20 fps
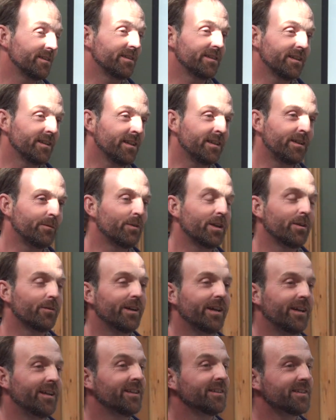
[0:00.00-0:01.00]
then he went
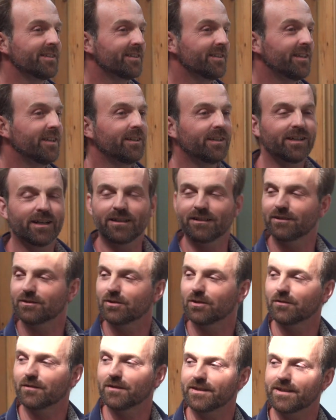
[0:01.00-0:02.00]
away, and he kind of
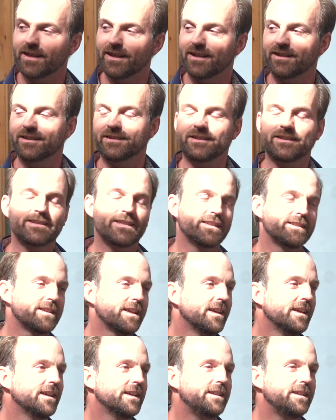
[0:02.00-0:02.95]
looked over his head, and he says,